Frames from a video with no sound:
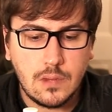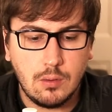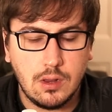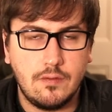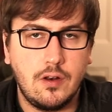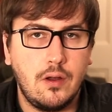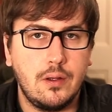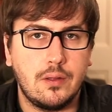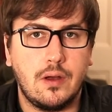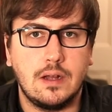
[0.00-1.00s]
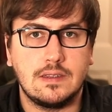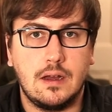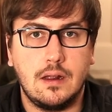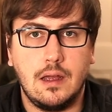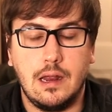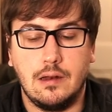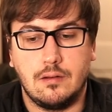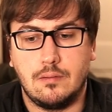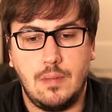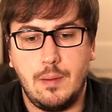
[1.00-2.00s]
I would love to know your thoughts on it
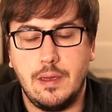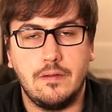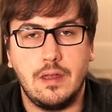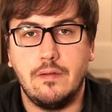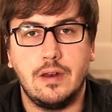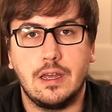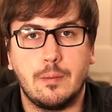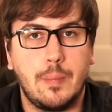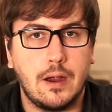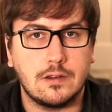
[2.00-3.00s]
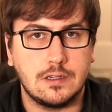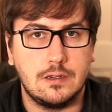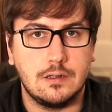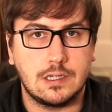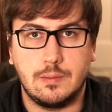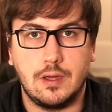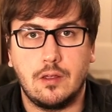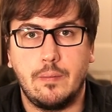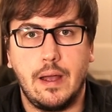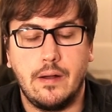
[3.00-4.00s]
and maybe even in comparison to some of the
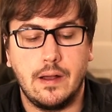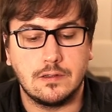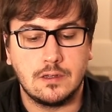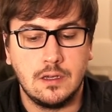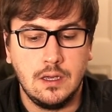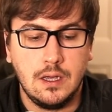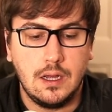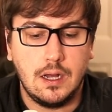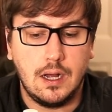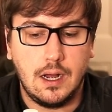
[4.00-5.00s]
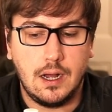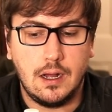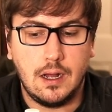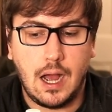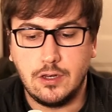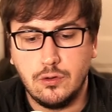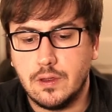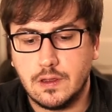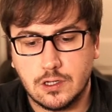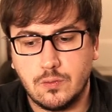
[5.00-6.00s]
other pale ales. Uh, I do
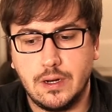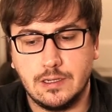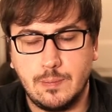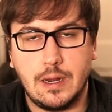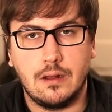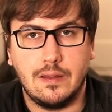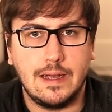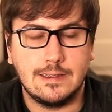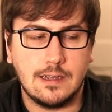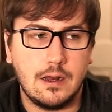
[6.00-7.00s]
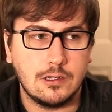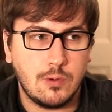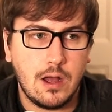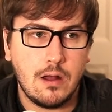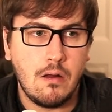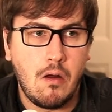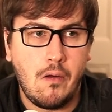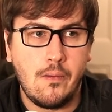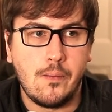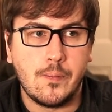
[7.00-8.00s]
think this one is better than Lights On as well
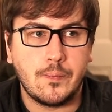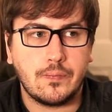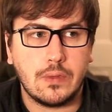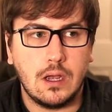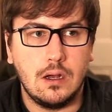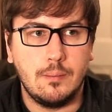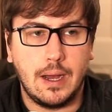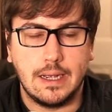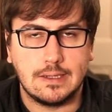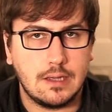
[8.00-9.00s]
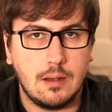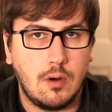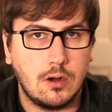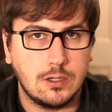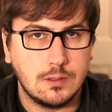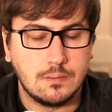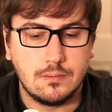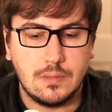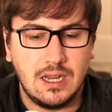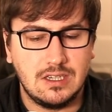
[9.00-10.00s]
by a slight margin.
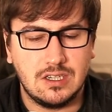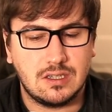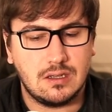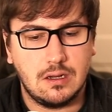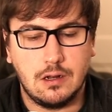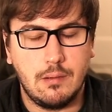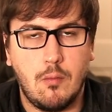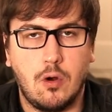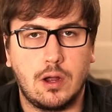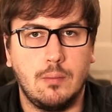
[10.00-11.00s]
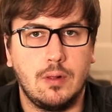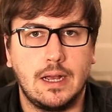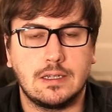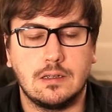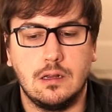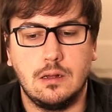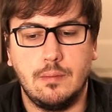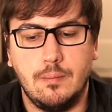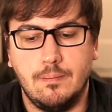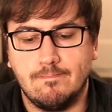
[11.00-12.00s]
It's just a little bit more complex, a little
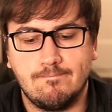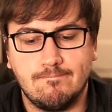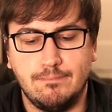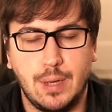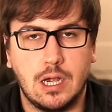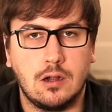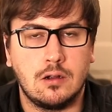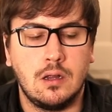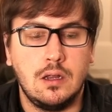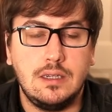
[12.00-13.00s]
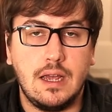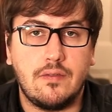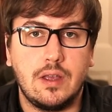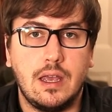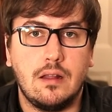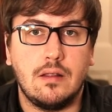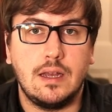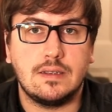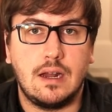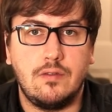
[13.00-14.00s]
bit bigger. Definitely get
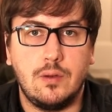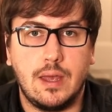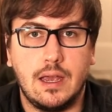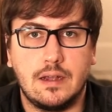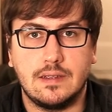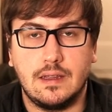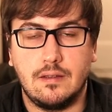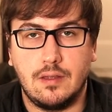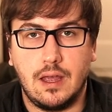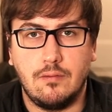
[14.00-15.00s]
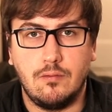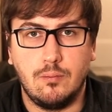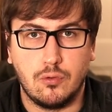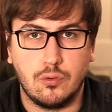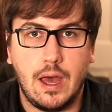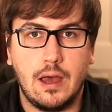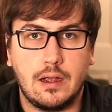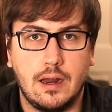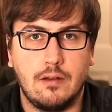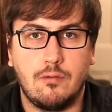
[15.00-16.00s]
lights on if you can because they brew that
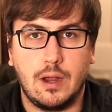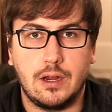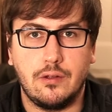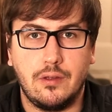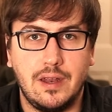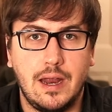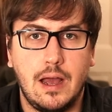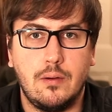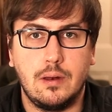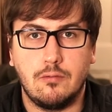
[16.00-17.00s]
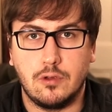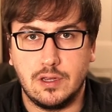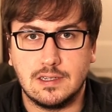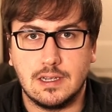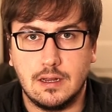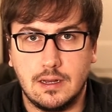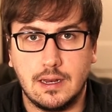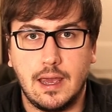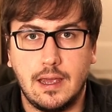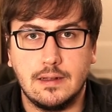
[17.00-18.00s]
kind of regularly now and release it in
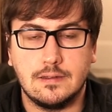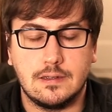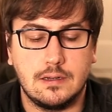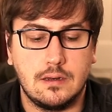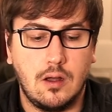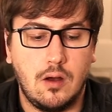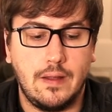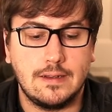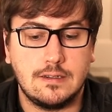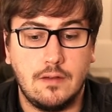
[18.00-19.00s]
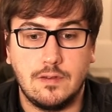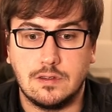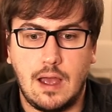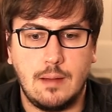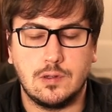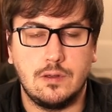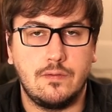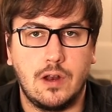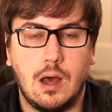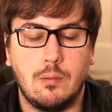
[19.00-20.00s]
cans and all that stuff. It's absolutely
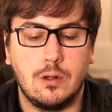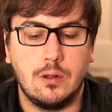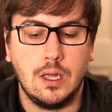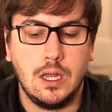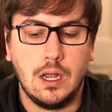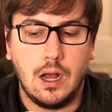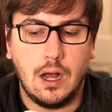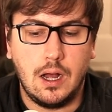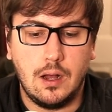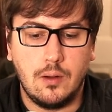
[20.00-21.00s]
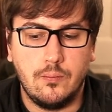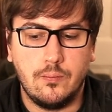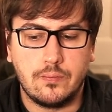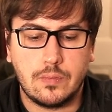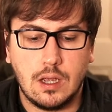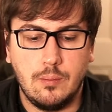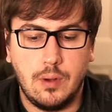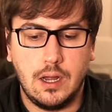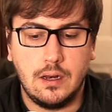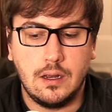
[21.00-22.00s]
phenomenal. Um,
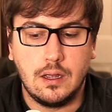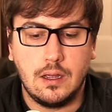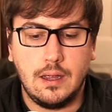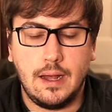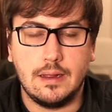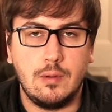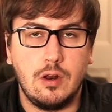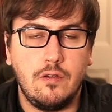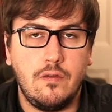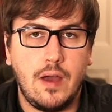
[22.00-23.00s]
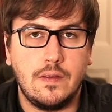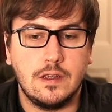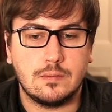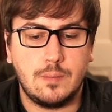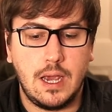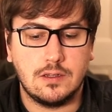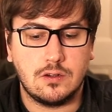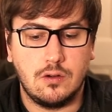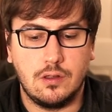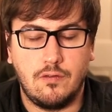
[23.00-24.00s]
but yeah, let me know if you've had this
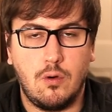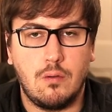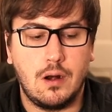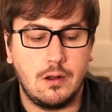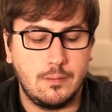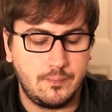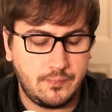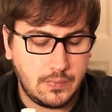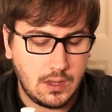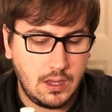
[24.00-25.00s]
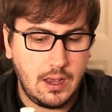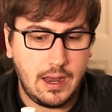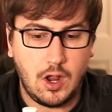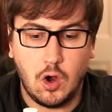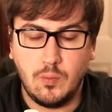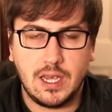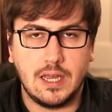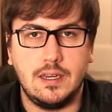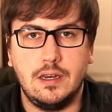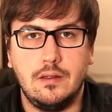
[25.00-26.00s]
Pacer or the Forerunner. And I hope they
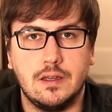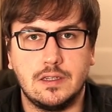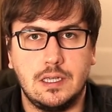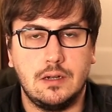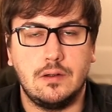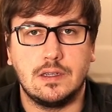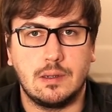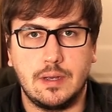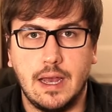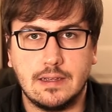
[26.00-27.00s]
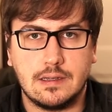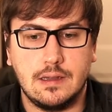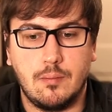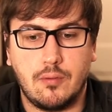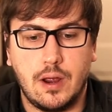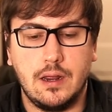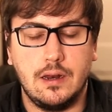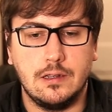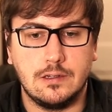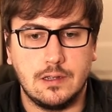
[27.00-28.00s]
continue this series. I'm guessing that
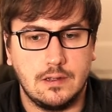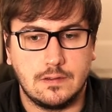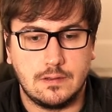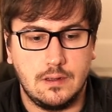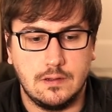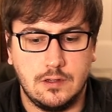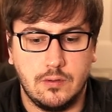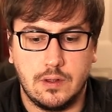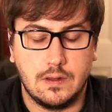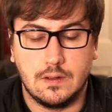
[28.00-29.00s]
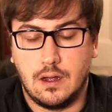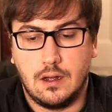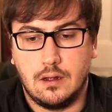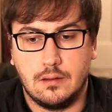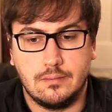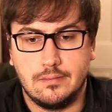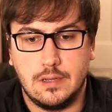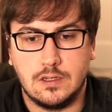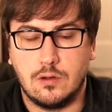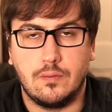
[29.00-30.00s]
Brennan is is, is doing the, uh,
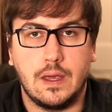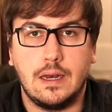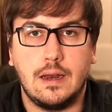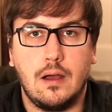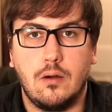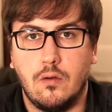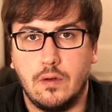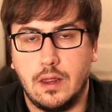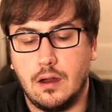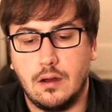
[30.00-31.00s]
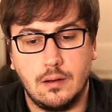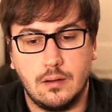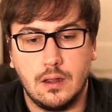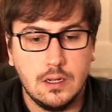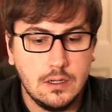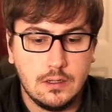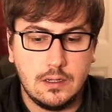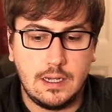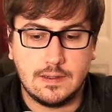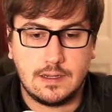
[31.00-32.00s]
his own thing now over there, and
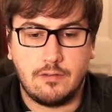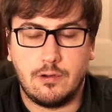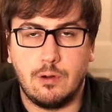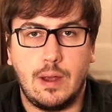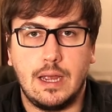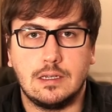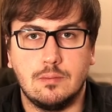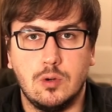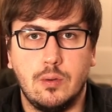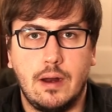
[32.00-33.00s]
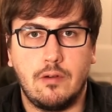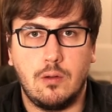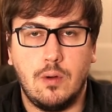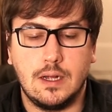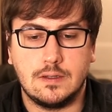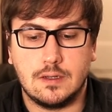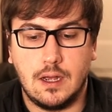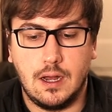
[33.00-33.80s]
he's got free reign to brew whatever he wants.